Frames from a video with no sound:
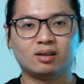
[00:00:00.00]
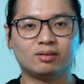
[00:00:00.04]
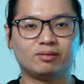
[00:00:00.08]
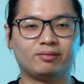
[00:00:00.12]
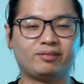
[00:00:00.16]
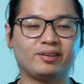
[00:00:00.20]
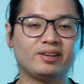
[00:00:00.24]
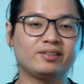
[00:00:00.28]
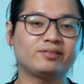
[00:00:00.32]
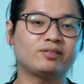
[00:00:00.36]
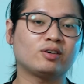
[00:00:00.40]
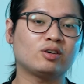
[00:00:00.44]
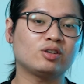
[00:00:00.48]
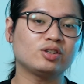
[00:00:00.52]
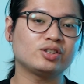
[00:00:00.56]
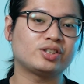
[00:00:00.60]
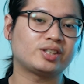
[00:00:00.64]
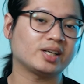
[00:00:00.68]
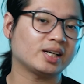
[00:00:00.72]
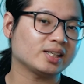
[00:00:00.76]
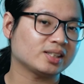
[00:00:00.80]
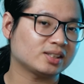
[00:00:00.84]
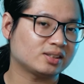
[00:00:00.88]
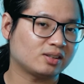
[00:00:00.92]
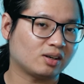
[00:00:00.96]
Vivo
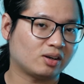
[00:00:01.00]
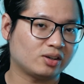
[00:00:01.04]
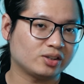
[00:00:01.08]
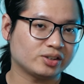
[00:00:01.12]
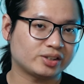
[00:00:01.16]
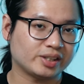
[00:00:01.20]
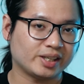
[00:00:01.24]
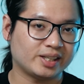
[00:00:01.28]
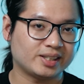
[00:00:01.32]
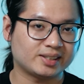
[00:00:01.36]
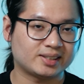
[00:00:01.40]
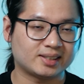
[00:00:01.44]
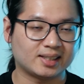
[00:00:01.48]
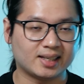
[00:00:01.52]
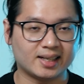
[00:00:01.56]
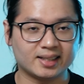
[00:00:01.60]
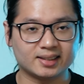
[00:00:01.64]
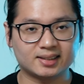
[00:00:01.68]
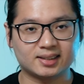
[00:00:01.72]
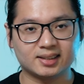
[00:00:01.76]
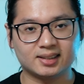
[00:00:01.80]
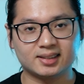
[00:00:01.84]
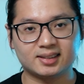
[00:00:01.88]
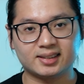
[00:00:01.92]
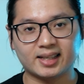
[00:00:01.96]
just launched its
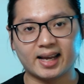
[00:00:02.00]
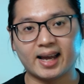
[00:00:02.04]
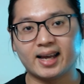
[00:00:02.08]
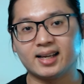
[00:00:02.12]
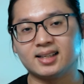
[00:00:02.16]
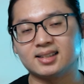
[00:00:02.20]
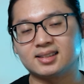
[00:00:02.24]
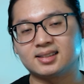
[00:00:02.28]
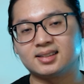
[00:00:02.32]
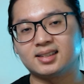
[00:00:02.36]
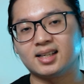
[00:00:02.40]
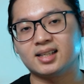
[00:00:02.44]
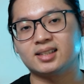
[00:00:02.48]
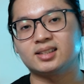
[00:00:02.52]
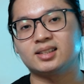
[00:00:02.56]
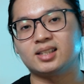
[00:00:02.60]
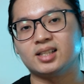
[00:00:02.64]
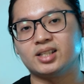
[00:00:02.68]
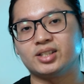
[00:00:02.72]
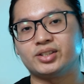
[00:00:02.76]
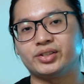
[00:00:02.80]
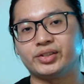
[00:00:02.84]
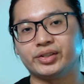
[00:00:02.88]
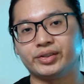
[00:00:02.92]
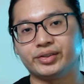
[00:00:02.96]
latest
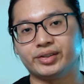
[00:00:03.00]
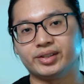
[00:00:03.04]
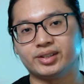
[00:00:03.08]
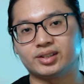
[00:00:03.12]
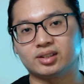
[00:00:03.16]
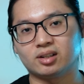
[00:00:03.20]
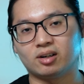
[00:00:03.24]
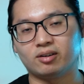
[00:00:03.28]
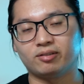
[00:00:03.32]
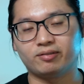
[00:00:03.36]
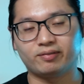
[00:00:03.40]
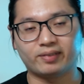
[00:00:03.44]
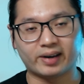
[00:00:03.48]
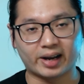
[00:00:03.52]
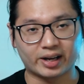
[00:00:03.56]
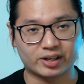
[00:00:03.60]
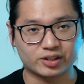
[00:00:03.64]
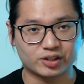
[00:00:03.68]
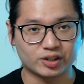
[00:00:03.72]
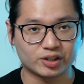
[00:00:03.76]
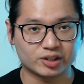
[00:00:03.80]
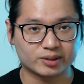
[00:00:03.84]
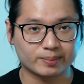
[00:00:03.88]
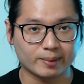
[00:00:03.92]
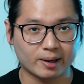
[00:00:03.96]
X60 series of
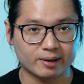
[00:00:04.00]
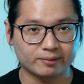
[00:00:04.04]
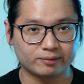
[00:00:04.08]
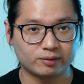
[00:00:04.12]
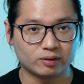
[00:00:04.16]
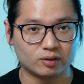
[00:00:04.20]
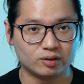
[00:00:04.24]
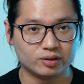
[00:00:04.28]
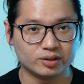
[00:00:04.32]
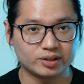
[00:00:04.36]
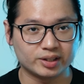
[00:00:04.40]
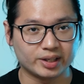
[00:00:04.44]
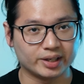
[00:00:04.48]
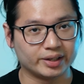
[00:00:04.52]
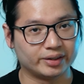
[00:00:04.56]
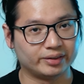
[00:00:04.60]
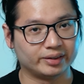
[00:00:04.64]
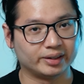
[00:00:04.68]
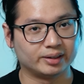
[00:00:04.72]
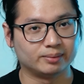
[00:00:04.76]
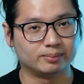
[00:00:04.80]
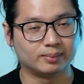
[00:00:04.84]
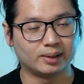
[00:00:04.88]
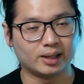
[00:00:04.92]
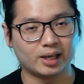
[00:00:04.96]
flagship smartphones here
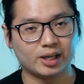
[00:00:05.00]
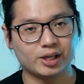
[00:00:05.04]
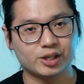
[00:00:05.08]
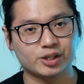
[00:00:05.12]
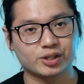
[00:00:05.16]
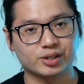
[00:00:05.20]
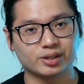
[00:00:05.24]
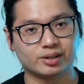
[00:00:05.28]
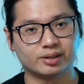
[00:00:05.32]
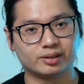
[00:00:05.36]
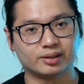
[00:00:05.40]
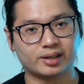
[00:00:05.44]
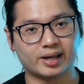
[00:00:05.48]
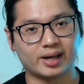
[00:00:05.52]
in Malaysia,